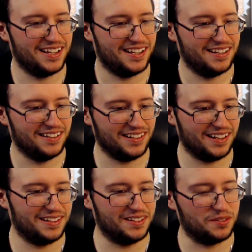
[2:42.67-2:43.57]
Look like
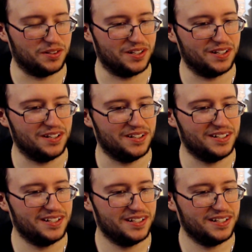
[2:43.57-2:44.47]
that's what they're doing.
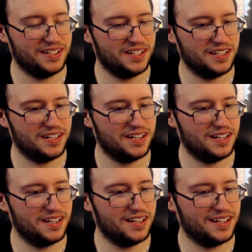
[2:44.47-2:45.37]
All of their arms.
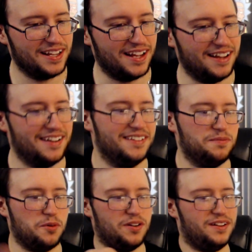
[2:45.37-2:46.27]
Yeah, he's
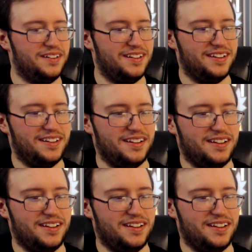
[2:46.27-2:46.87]
pointing. Just open.